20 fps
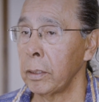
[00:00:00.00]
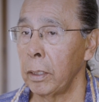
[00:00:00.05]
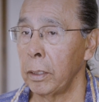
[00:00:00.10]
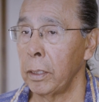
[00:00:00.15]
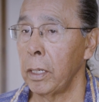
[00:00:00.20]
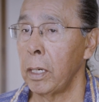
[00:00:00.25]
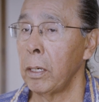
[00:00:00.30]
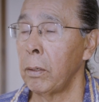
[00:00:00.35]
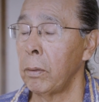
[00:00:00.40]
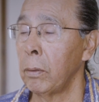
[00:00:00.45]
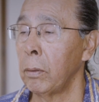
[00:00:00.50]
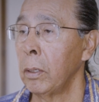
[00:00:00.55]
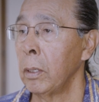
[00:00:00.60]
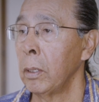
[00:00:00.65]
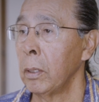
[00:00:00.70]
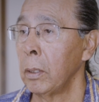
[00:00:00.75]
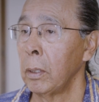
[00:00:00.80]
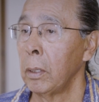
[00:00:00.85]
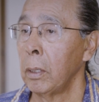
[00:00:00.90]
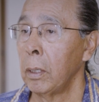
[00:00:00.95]
And now
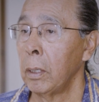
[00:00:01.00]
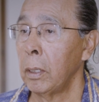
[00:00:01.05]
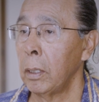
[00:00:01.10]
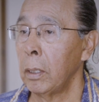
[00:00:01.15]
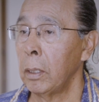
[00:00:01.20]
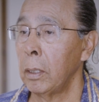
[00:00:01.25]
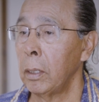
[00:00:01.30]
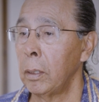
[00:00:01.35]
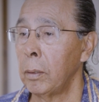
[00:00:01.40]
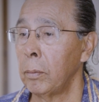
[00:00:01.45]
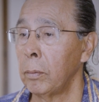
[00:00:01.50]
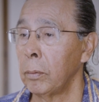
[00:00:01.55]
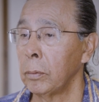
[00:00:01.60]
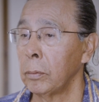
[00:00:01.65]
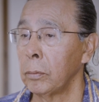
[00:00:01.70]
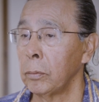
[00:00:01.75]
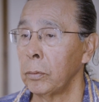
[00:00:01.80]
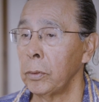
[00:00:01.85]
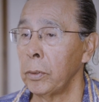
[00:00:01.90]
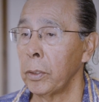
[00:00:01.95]

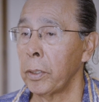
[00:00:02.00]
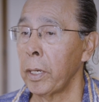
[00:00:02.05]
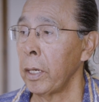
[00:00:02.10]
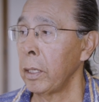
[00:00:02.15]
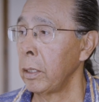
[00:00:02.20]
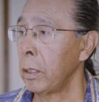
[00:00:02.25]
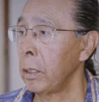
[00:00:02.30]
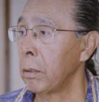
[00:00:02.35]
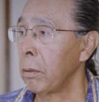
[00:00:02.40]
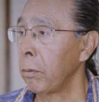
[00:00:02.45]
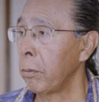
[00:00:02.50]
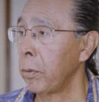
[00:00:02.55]
you can't eat the